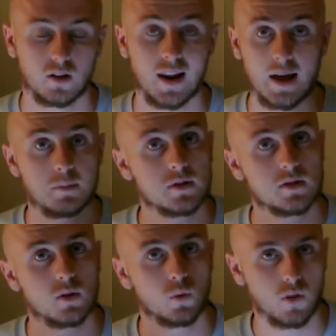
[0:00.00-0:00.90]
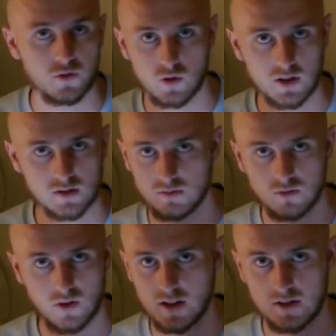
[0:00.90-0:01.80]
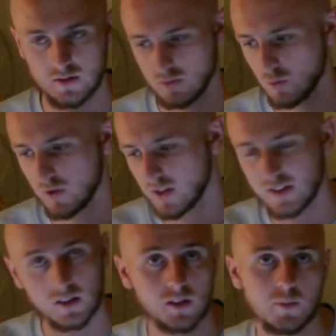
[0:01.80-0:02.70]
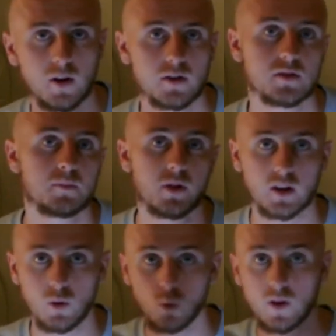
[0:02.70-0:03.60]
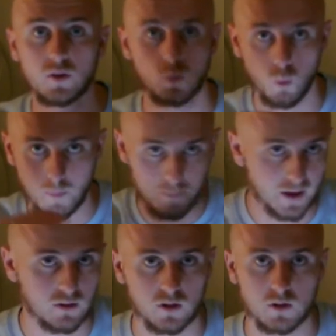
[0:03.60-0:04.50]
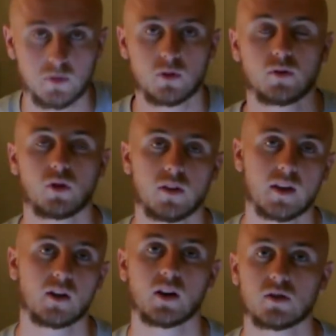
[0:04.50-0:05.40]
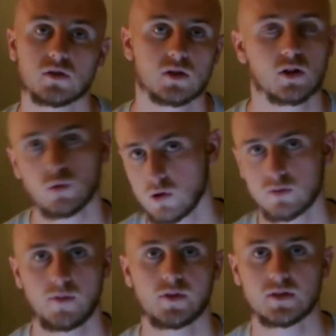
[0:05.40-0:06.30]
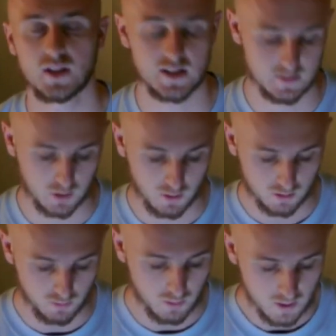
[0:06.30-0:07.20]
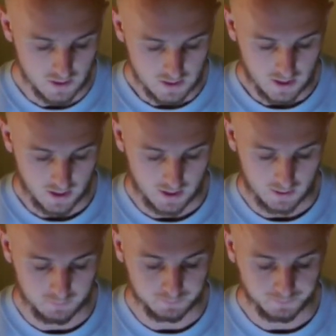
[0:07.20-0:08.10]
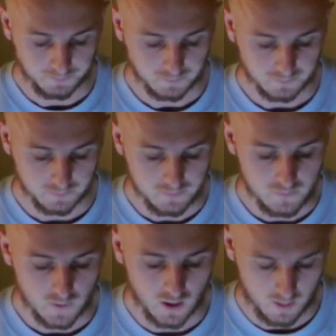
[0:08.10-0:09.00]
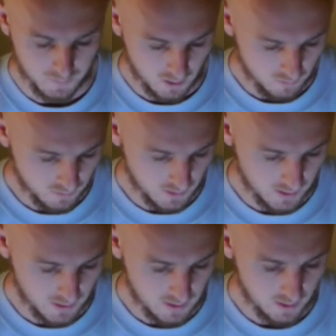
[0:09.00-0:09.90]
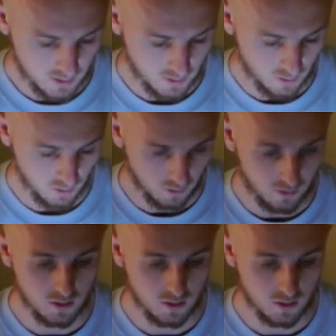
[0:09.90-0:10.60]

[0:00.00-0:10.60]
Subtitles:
labs, all the tricks and trades and all the little commands, and putting it all into one big document, so I've got it there and I can just kind of cross-reference it as I'm going through. I'm currently on,